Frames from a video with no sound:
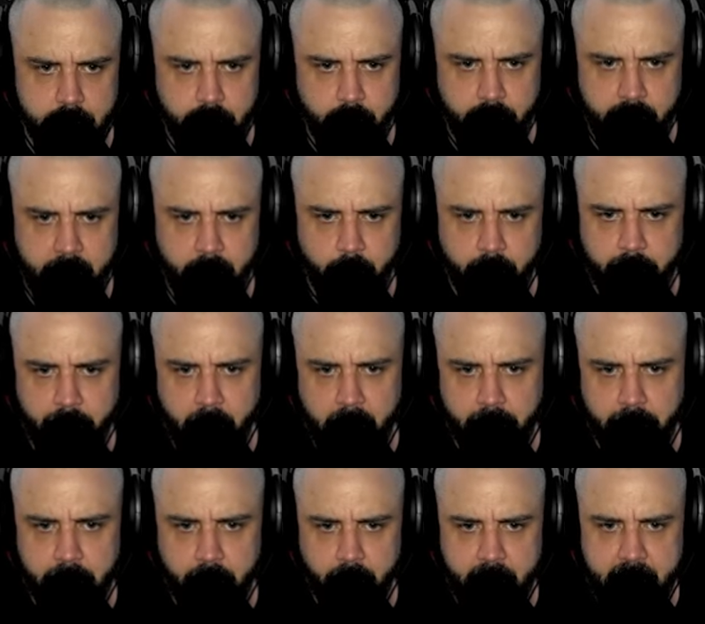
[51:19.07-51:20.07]
Hell, we
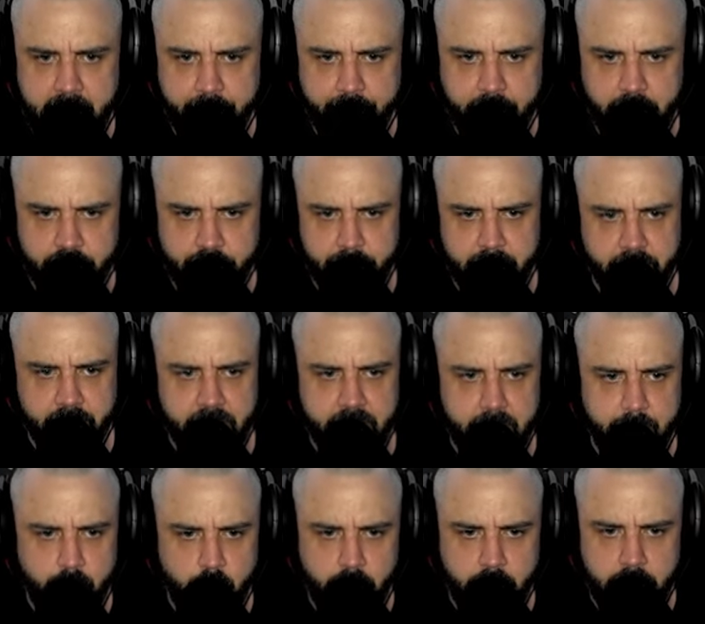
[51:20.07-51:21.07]
probably don't have to smelt
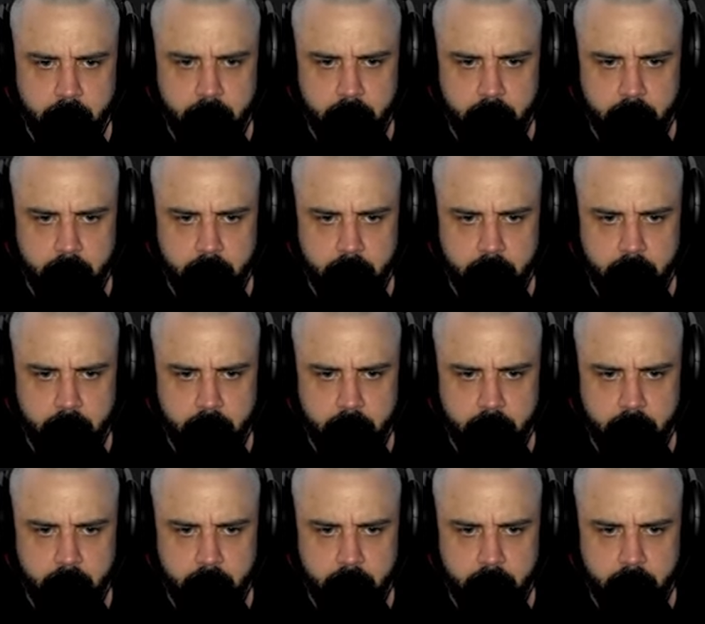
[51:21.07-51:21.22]
anymore.